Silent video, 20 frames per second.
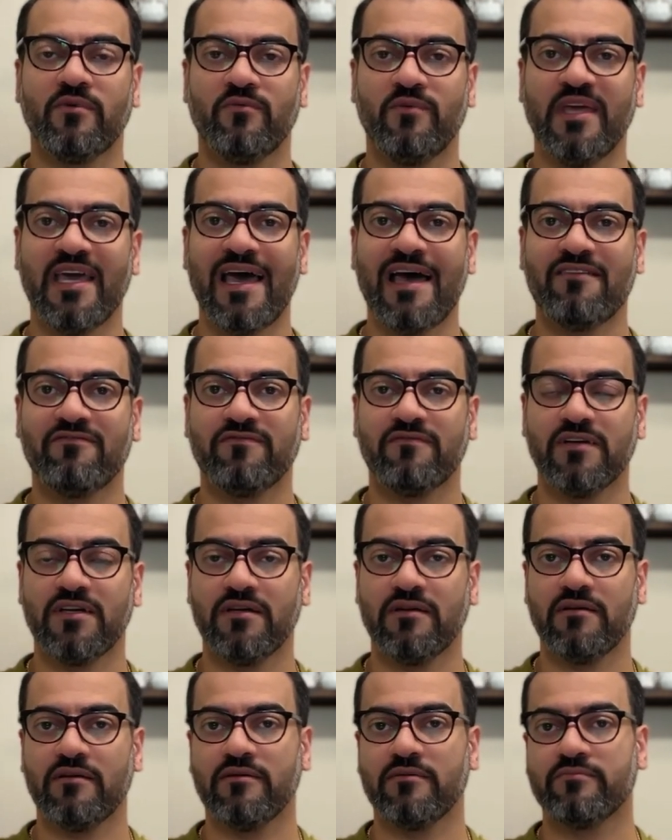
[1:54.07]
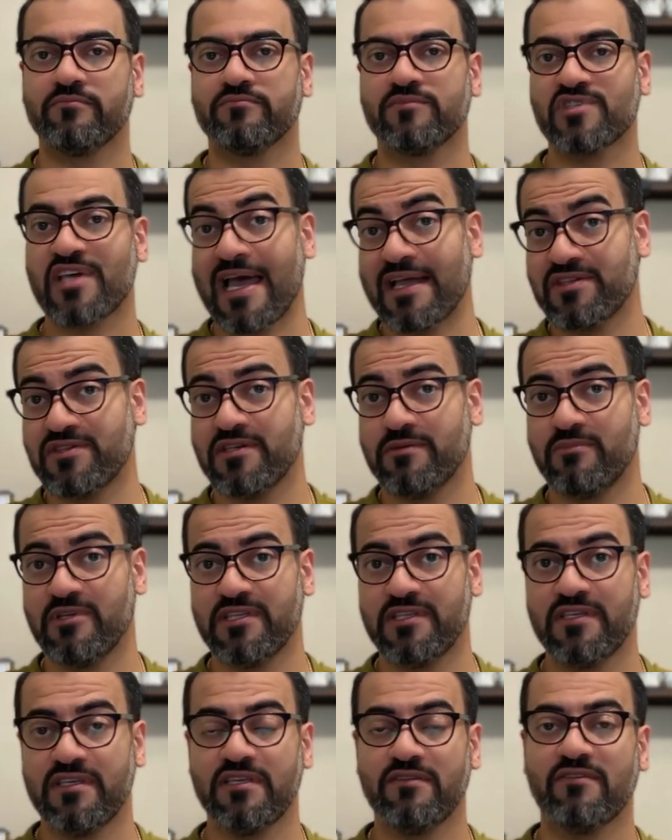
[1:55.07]
we have
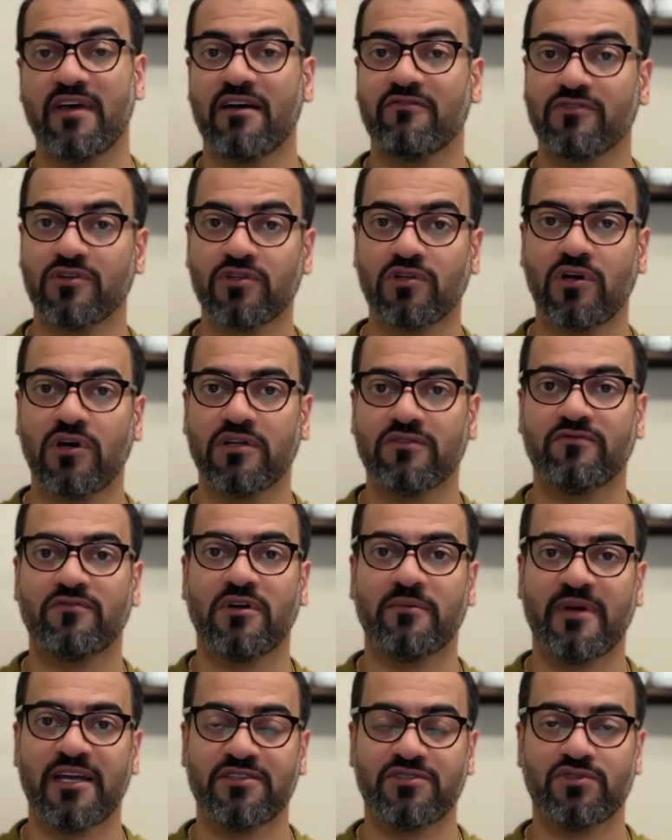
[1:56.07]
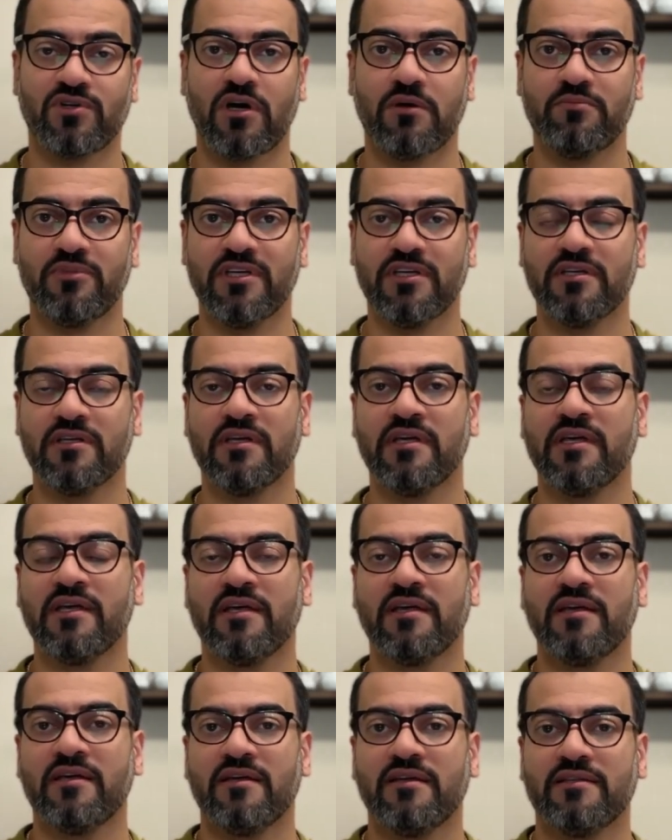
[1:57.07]
ChatGPT, we have Claude from Anthropic.
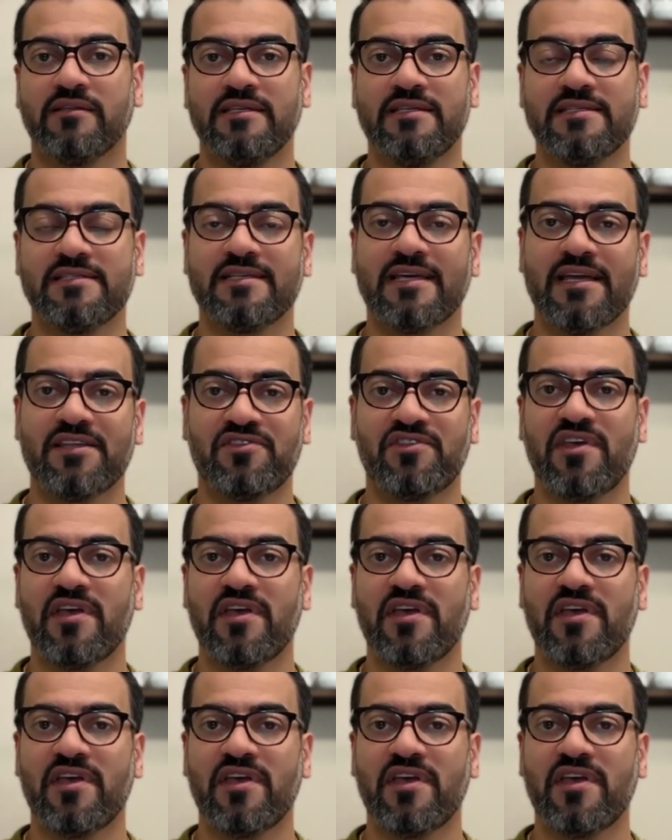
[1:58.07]
These can